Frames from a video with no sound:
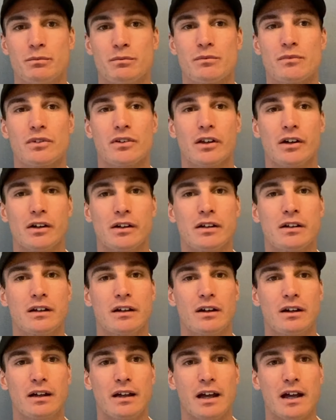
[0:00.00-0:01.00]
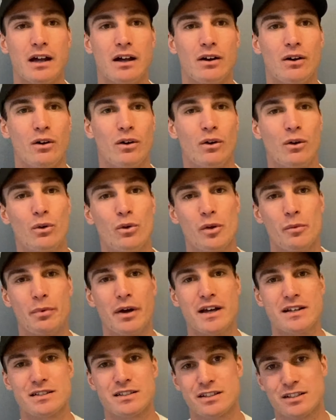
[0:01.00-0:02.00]
So all the
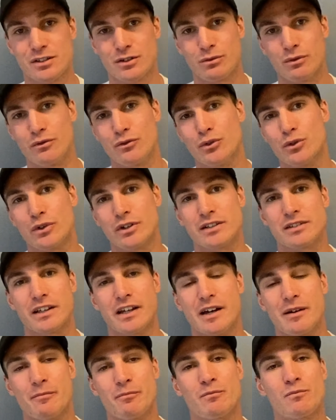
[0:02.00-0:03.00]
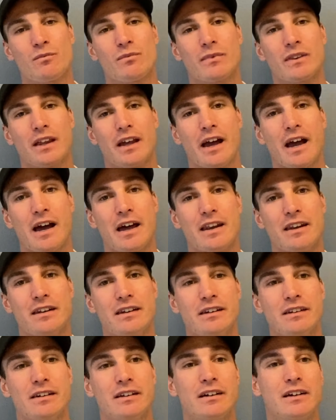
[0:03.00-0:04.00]
best with your exam,
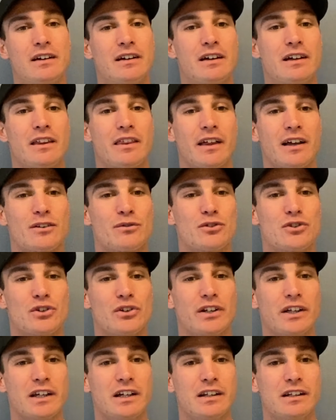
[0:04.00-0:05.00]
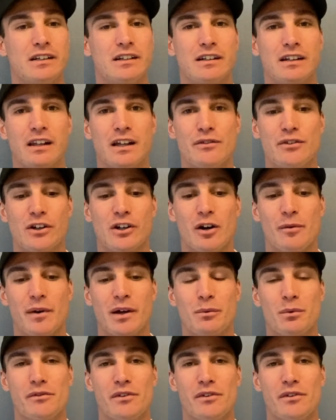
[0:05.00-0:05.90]
and thanks for tuning in. Leave a comment with